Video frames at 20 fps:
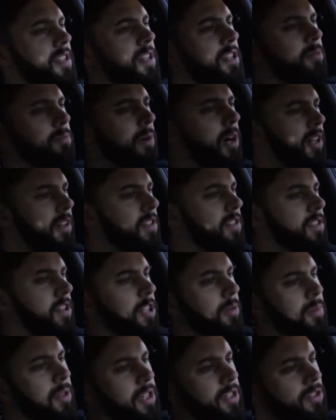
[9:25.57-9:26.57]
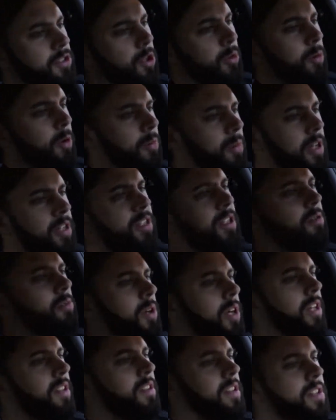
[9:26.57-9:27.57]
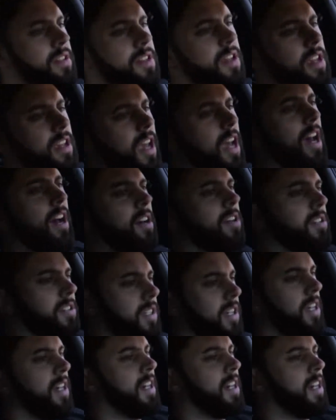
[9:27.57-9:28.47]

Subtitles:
this month is going to be super busy with the decals,